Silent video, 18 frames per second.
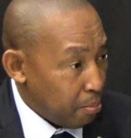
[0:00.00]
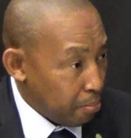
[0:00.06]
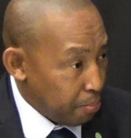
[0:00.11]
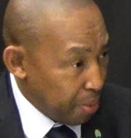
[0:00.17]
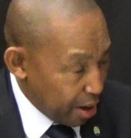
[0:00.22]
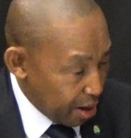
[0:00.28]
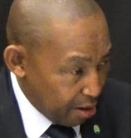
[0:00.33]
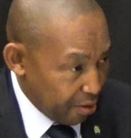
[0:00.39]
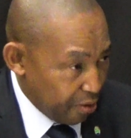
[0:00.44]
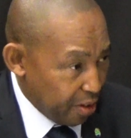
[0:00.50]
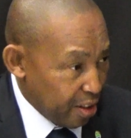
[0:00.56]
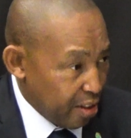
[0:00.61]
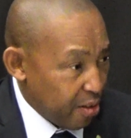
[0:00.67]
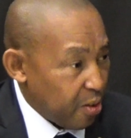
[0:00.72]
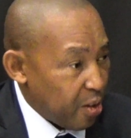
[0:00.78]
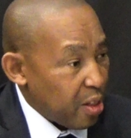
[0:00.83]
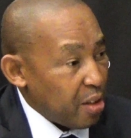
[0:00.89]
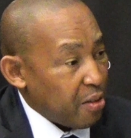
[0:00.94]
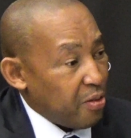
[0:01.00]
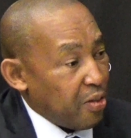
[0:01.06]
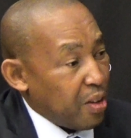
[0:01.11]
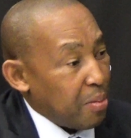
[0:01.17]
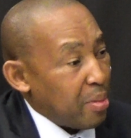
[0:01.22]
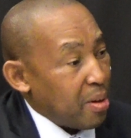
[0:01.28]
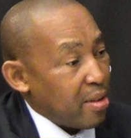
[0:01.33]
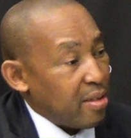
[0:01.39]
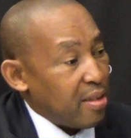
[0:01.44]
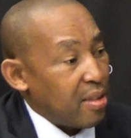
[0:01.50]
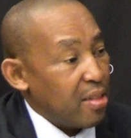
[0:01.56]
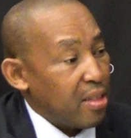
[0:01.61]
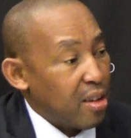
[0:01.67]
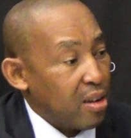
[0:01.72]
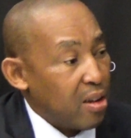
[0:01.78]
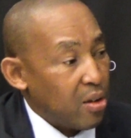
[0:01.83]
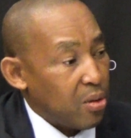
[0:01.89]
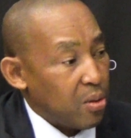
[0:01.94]
benefits for the farmers and the
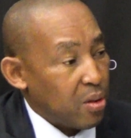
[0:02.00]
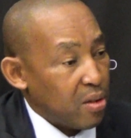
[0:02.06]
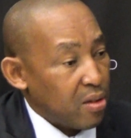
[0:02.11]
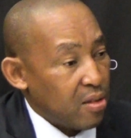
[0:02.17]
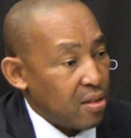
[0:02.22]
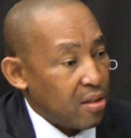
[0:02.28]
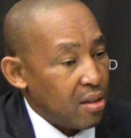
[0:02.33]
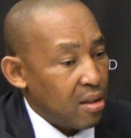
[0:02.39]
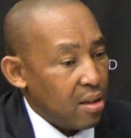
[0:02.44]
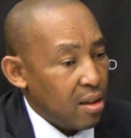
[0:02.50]
growers.